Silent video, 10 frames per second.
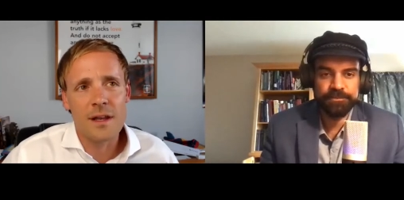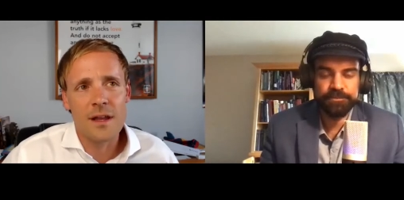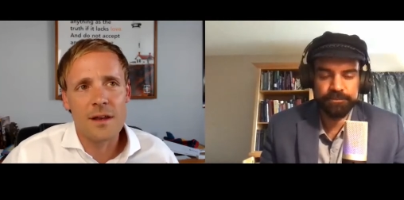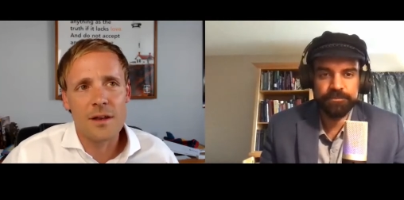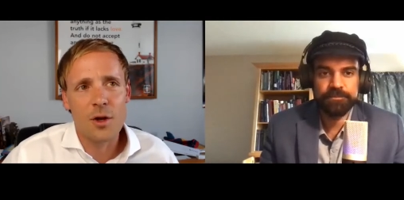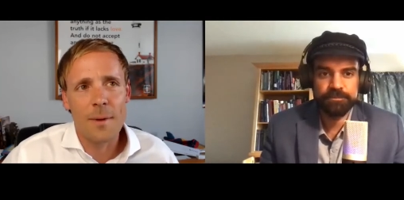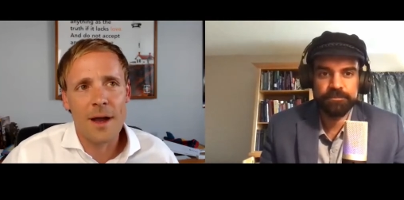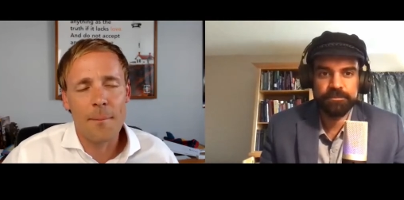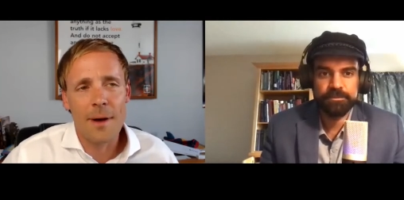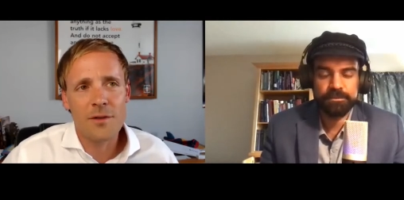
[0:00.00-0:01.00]
Speaker 1: And, and, you know,
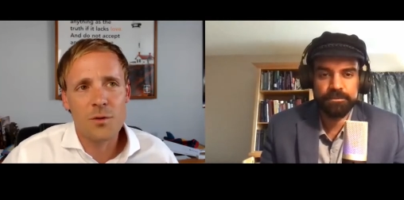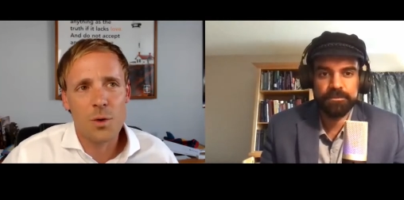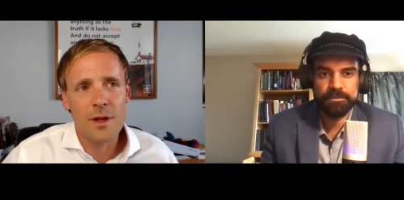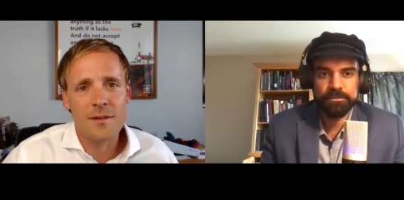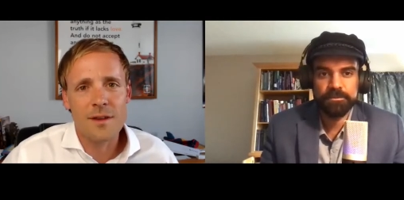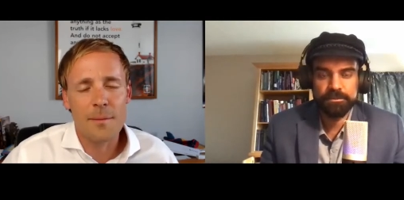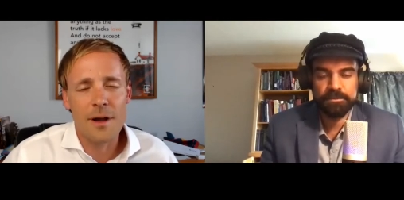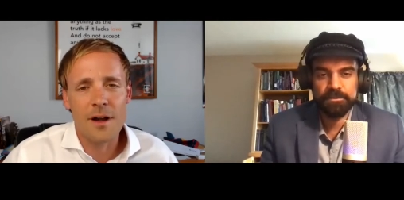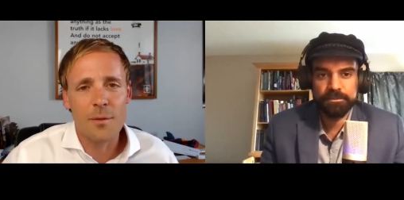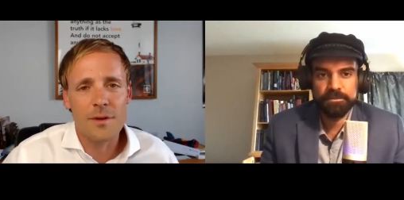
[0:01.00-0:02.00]
my, my story in
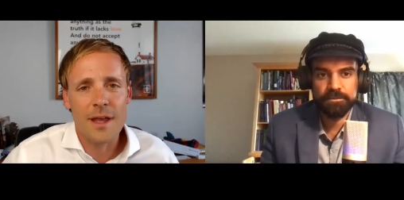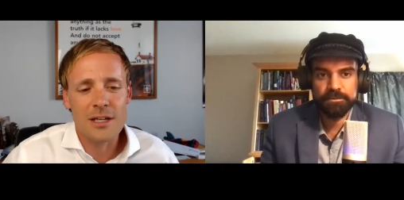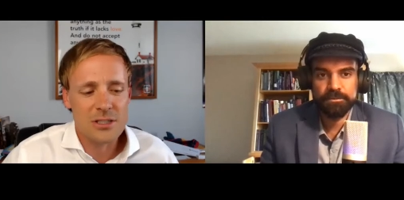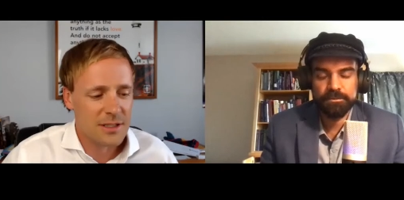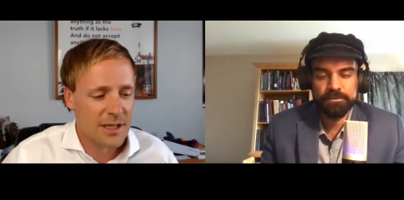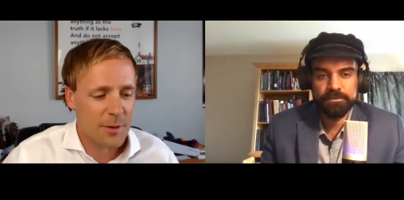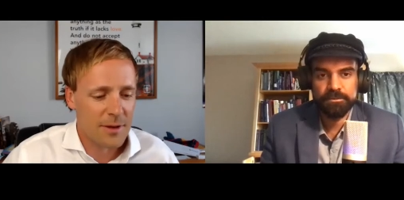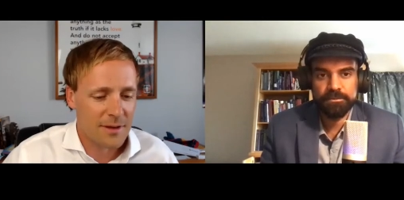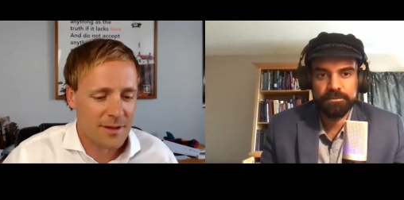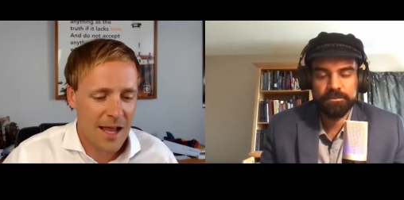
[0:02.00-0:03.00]
seminary was actually
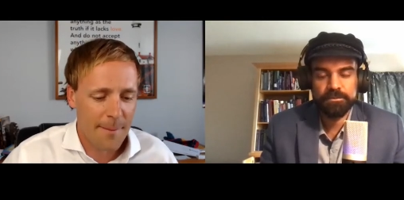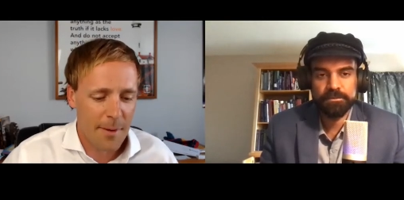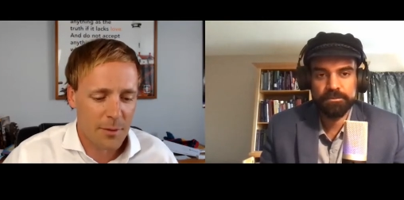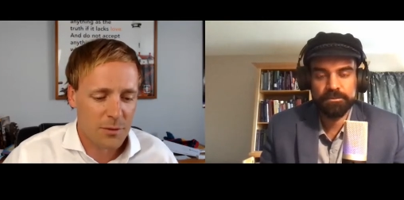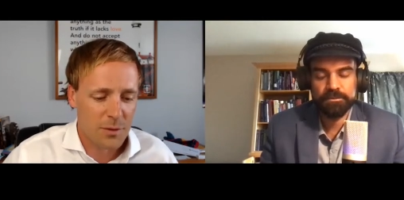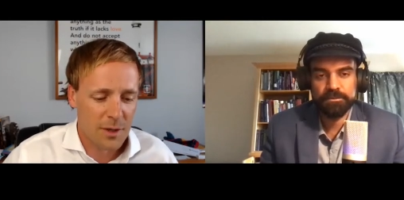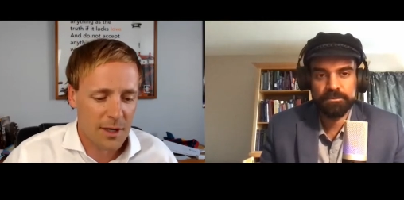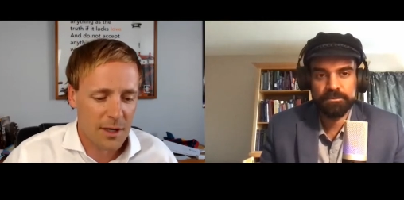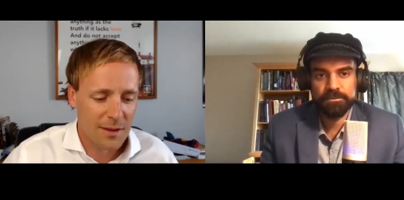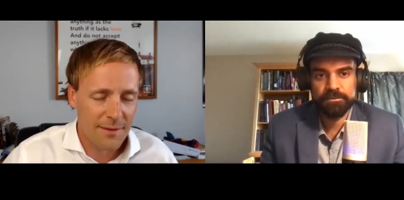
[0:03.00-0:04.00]
at the time I was
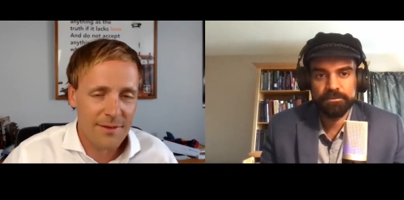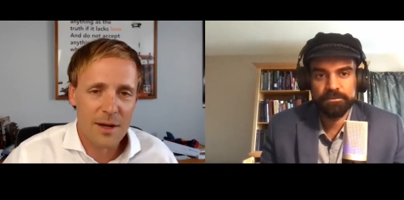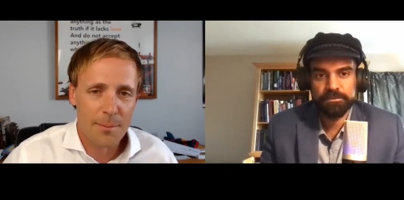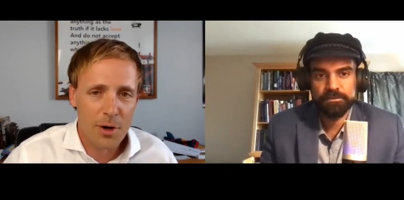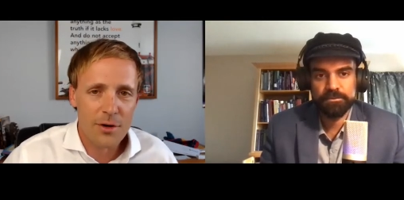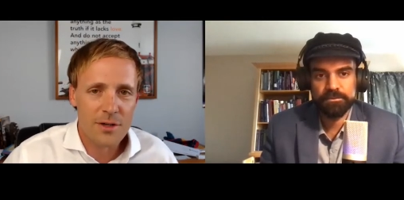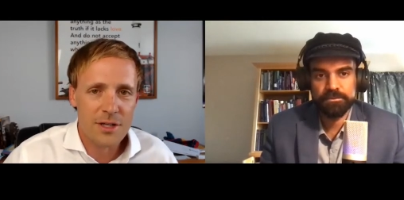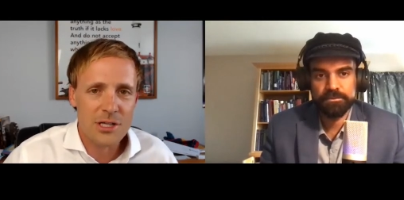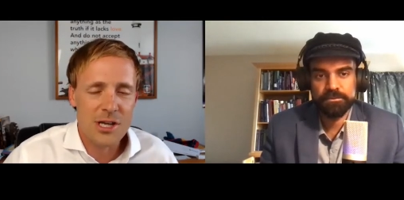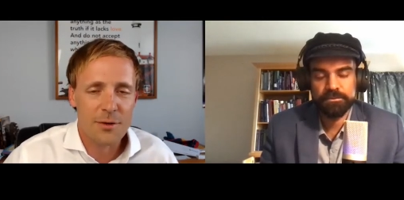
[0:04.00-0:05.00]
uh, living in a
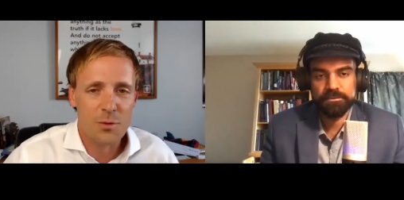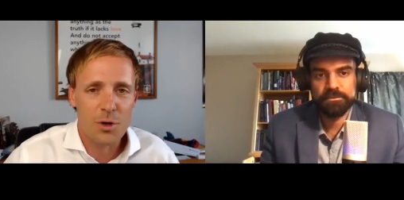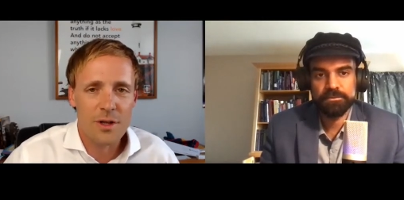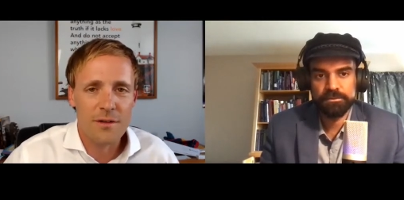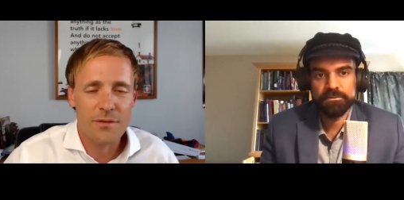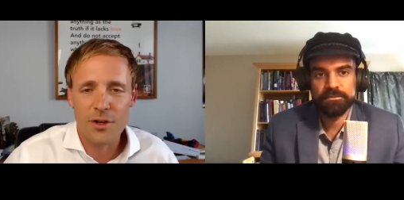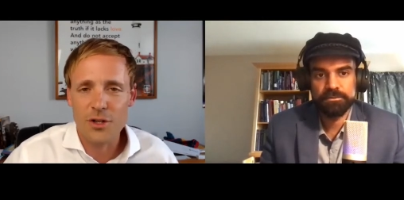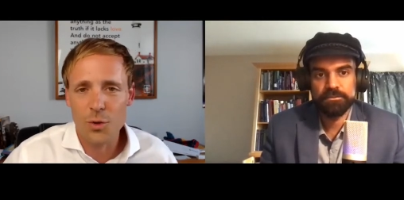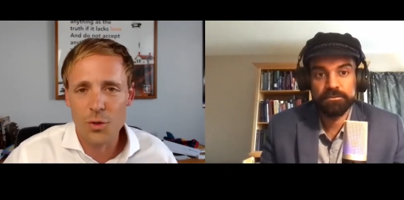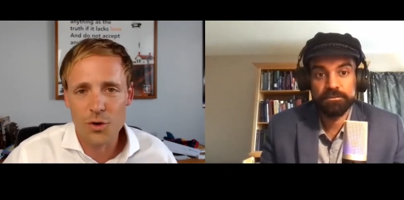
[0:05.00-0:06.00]
parsonage. I was working for a
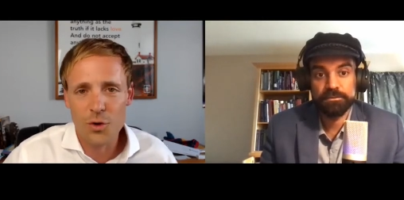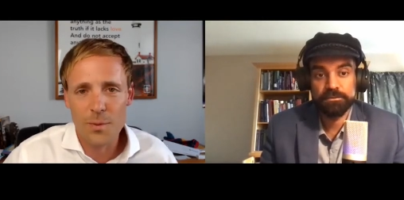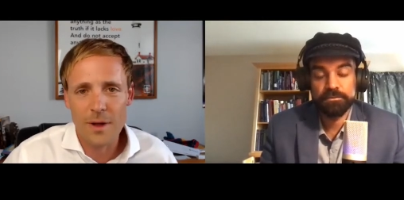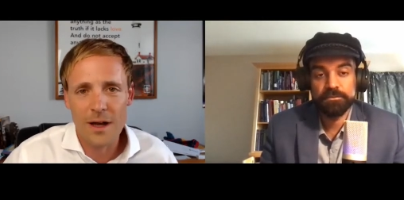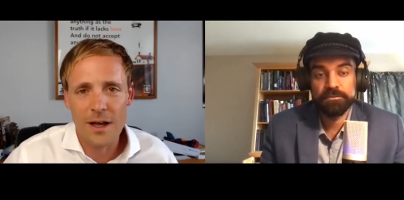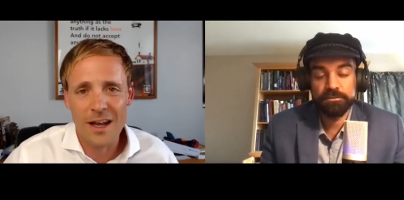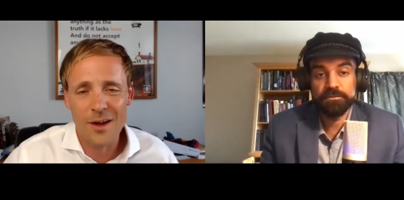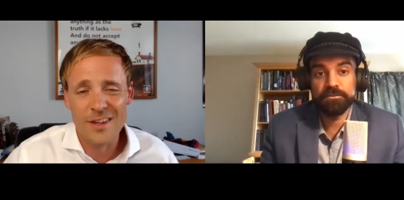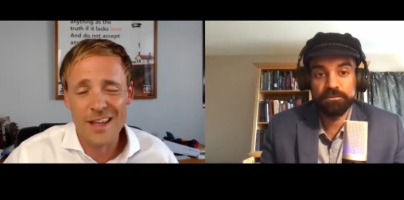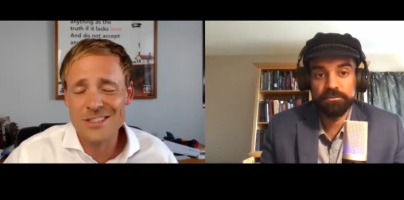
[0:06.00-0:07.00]
youth group uh, mm. and hmm.
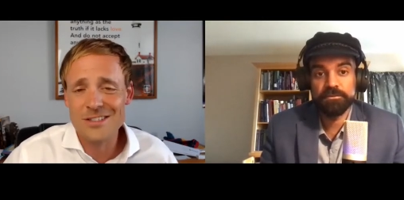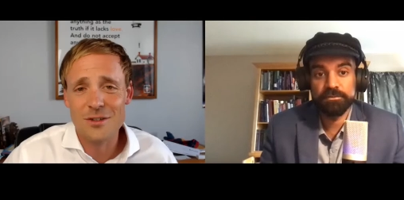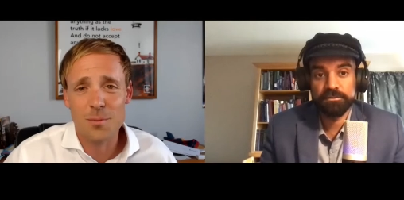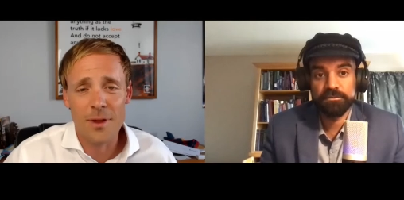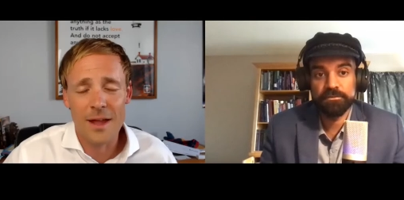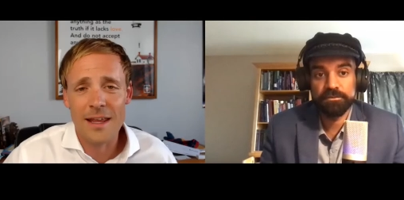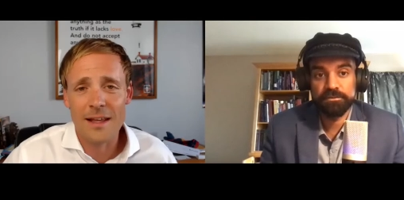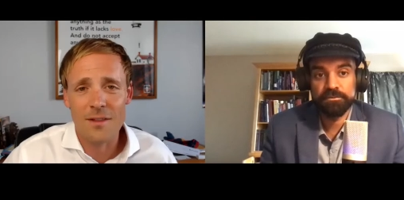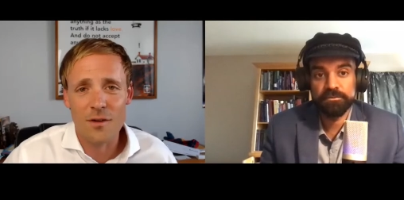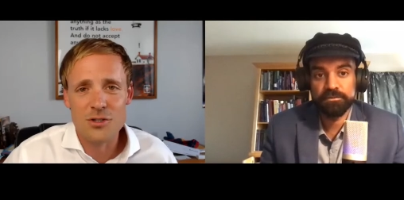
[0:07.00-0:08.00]
I was actually just planning
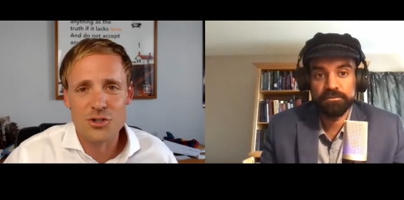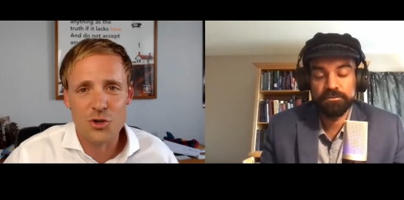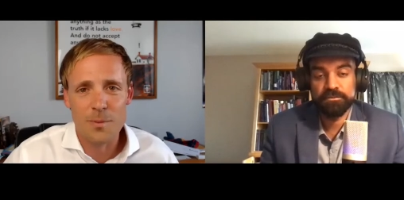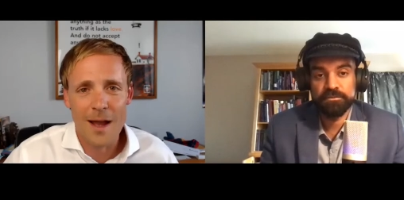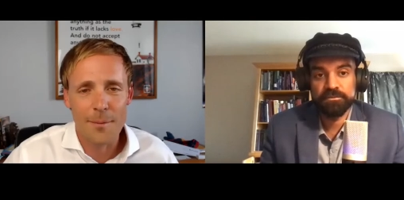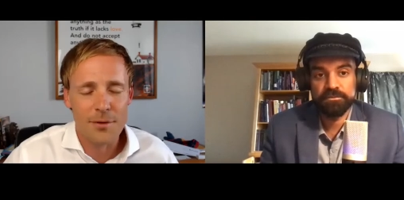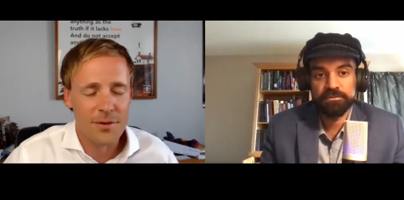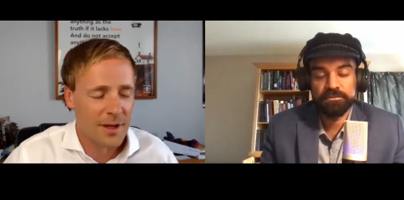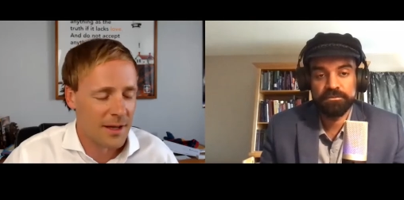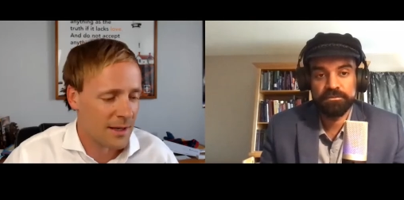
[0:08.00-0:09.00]
a large group Bible
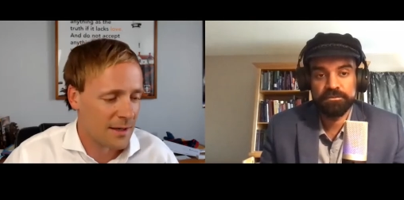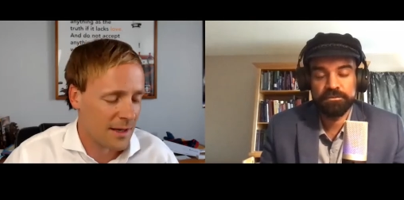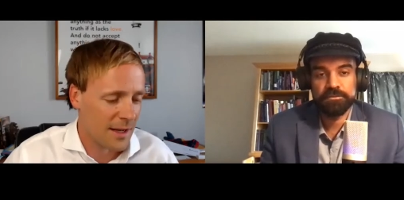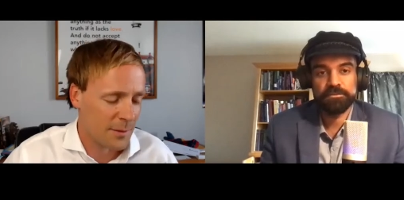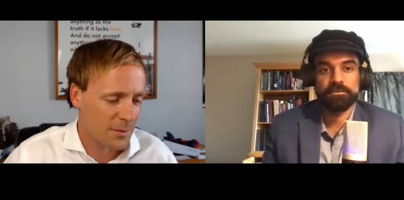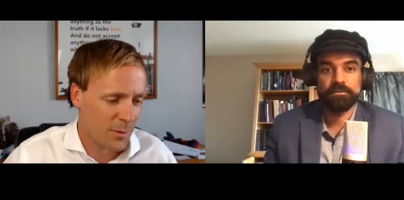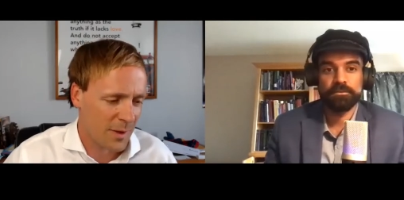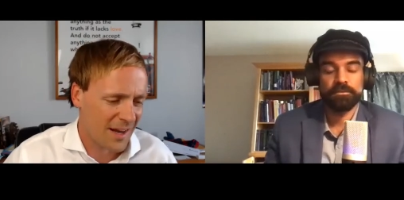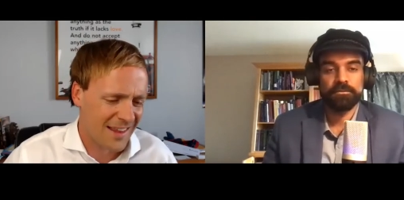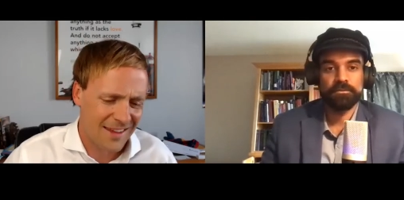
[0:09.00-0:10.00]
study. And, and I was doing it, I